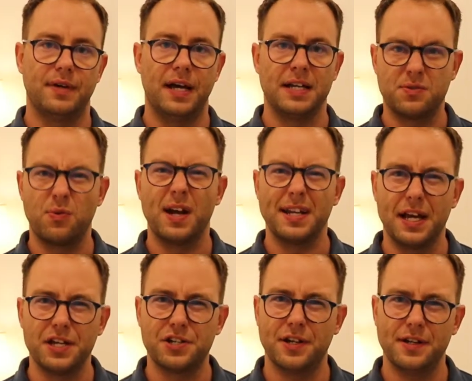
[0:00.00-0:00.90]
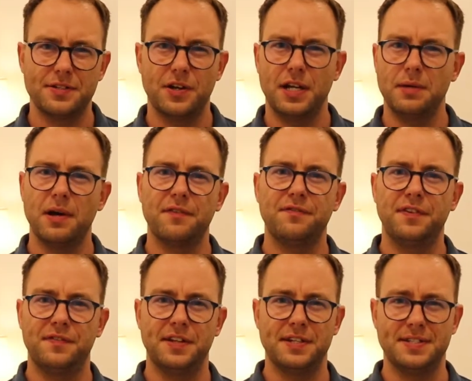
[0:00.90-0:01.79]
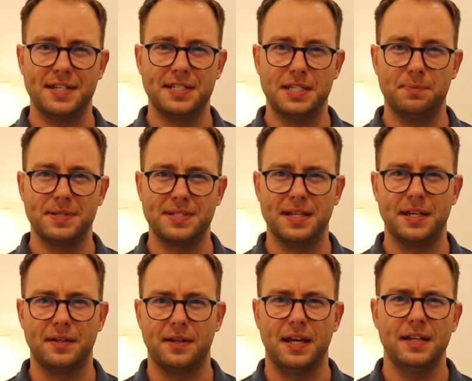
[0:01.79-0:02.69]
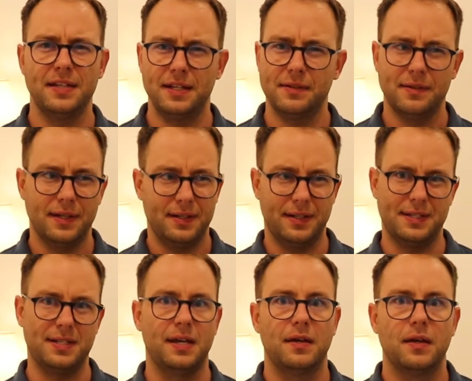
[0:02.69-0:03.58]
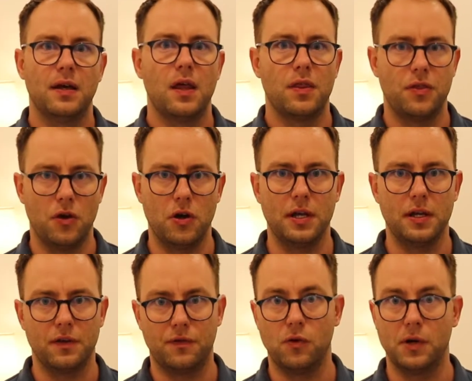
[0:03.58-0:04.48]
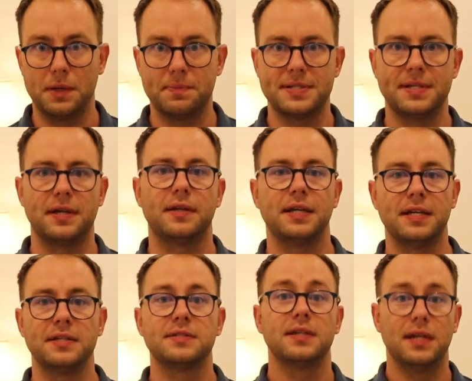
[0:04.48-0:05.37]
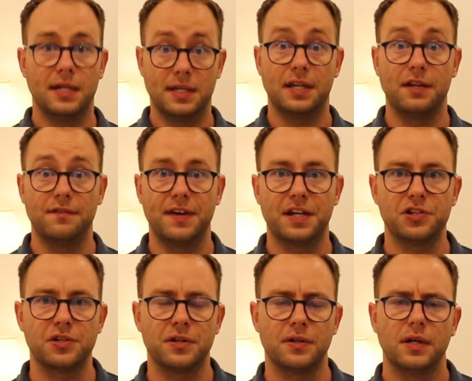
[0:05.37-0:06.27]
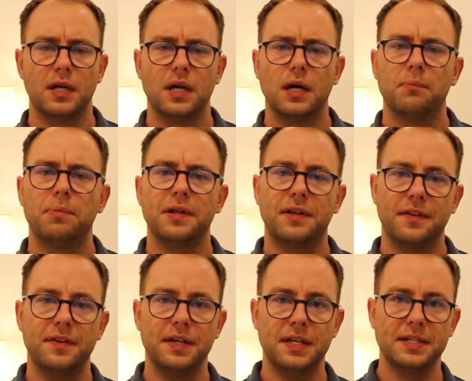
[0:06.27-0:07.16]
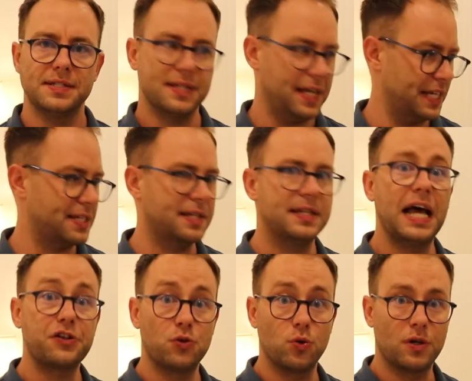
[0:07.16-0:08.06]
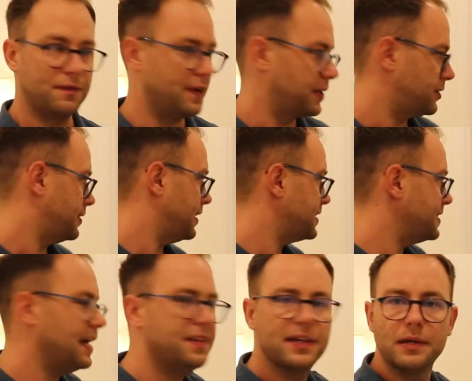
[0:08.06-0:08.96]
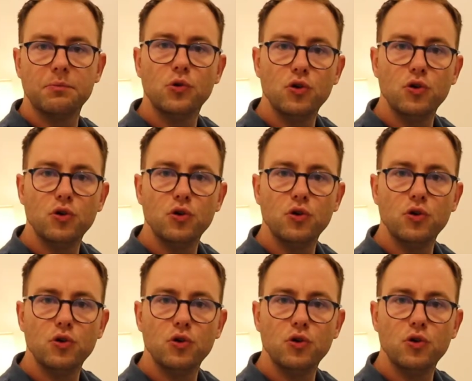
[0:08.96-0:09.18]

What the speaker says: as radiation. It's only about 50 to 60%. And then let's say 30 to 40% is convection. But the thing is, it's natural convection. There's nothing